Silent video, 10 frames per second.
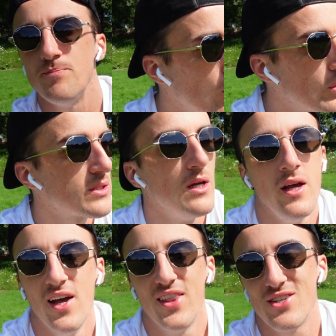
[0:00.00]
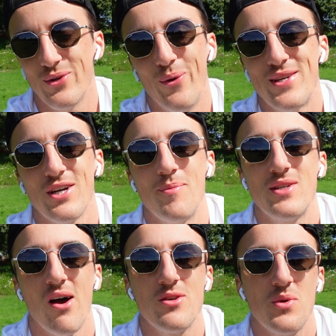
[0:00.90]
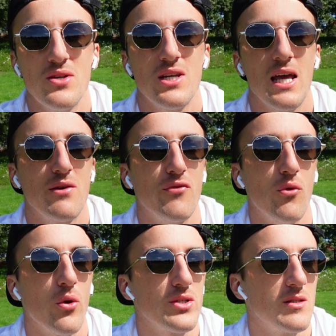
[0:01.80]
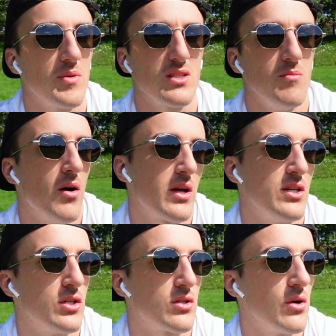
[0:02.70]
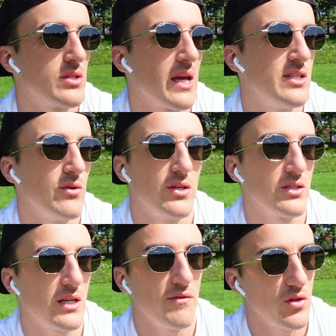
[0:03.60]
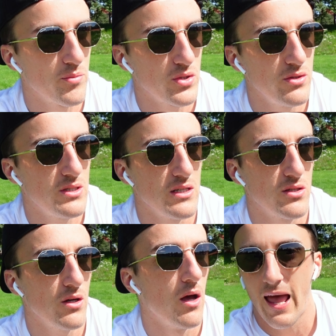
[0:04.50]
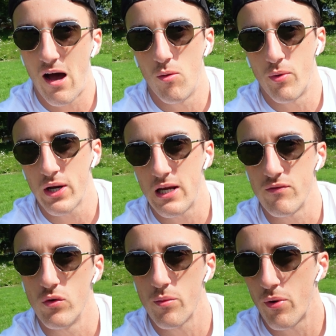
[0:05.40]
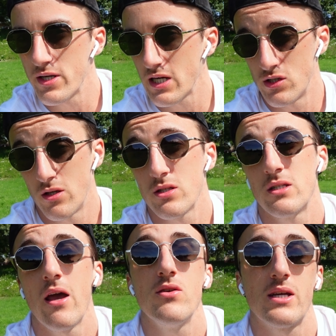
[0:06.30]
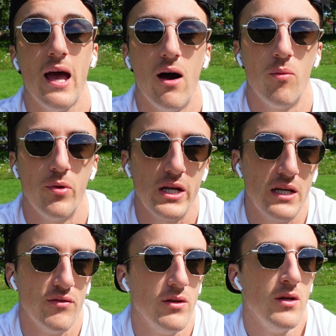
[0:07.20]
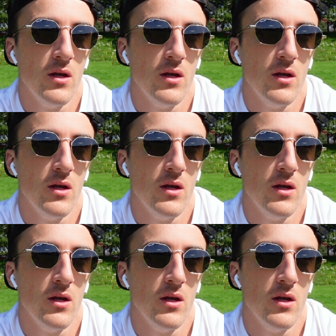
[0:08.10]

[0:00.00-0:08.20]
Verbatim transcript: Of course, there's always going to be times where you take full losses because the market just goes against you and doesn't give you the opportunity to get out of break even. The price action doesn't tell you to get out of break even.